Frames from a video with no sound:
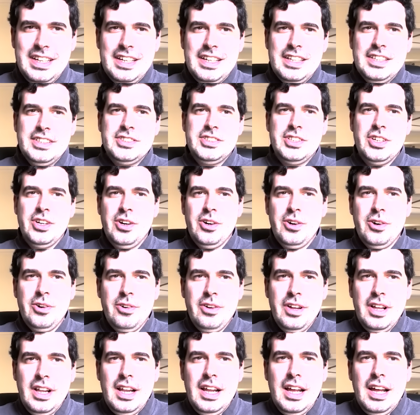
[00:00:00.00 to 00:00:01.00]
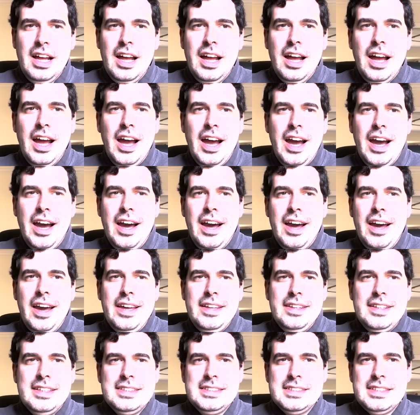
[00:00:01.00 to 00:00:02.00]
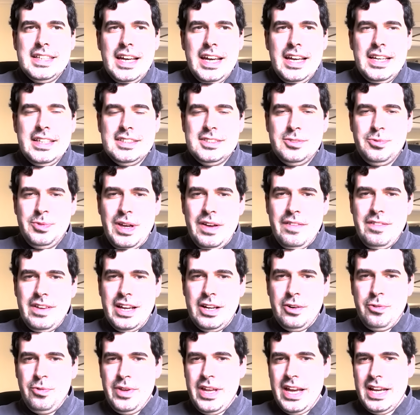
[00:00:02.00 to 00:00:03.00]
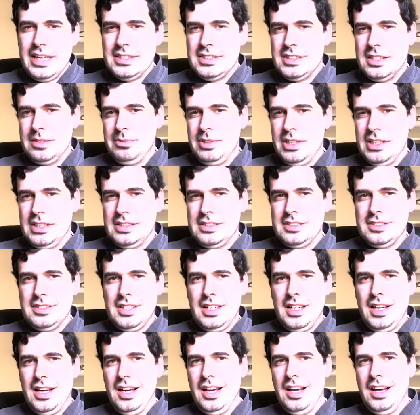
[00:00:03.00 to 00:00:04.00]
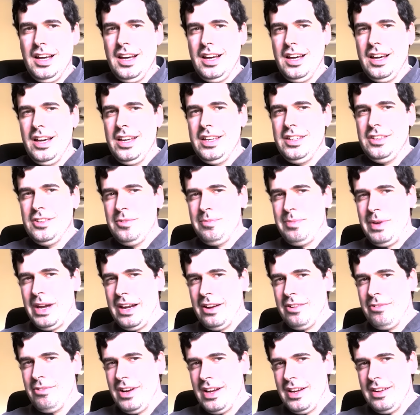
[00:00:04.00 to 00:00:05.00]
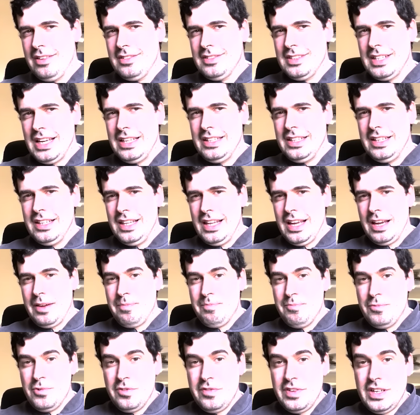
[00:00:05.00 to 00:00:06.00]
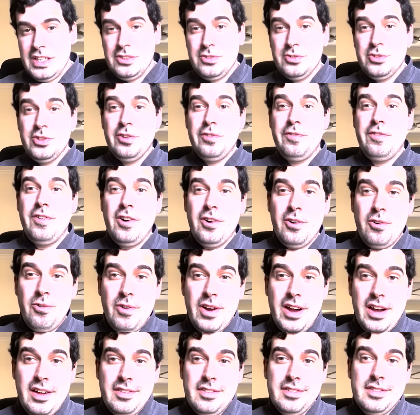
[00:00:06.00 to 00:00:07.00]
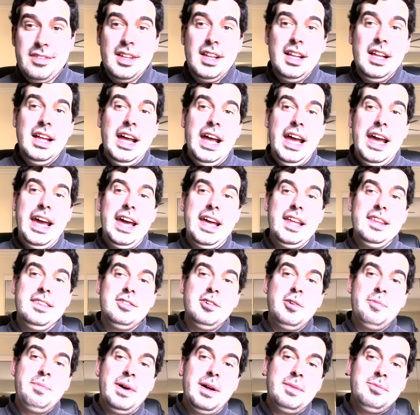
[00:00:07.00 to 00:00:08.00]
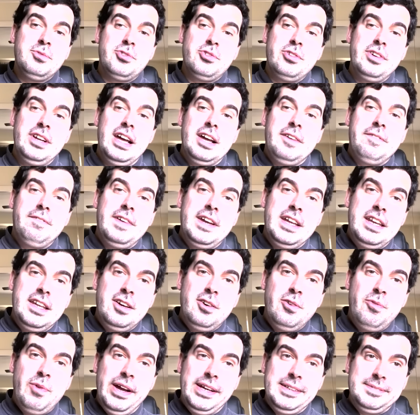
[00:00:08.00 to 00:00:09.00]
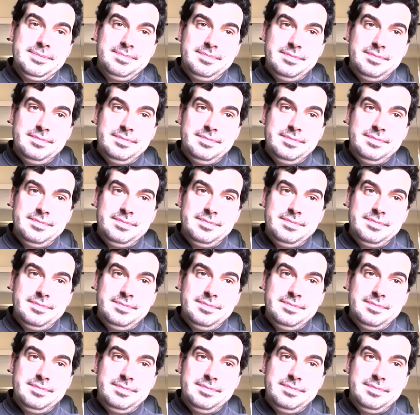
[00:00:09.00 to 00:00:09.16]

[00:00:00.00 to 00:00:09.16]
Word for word: So uh, in this case, we have like React Summit uh, in the background and then like moving to the foreground and the palm tree like fading away